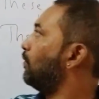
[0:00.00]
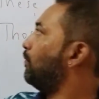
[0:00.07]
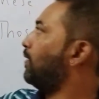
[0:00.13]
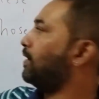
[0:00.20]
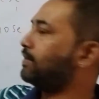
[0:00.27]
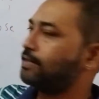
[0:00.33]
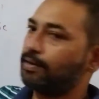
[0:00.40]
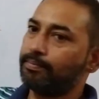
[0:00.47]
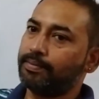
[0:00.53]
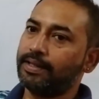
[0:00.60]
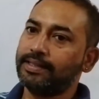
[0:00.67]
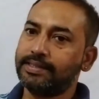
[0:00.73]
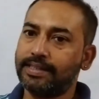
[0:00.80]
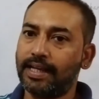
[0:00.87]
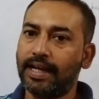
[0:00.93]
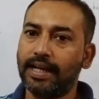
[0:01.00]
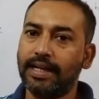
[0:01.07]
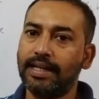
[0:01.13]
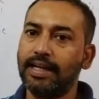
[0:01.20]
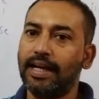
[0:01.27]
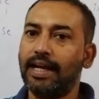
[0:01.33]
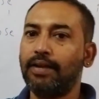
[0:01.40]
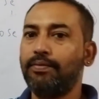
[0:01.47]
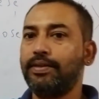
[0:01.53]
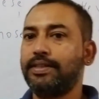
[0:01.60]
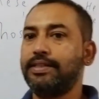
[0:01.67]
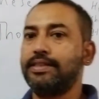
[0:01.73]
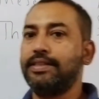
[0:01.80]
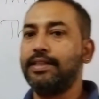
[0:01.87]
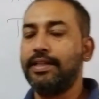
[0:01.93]
When something is single and which
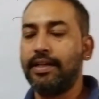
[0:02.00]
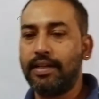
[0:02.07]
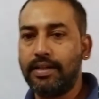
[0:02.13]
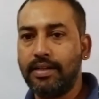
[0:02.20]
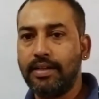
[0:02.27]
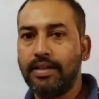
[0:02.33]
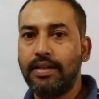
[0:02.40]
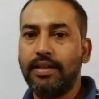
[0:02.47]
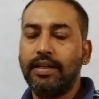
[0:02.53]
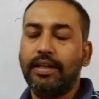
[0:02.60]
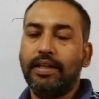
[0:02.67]
is near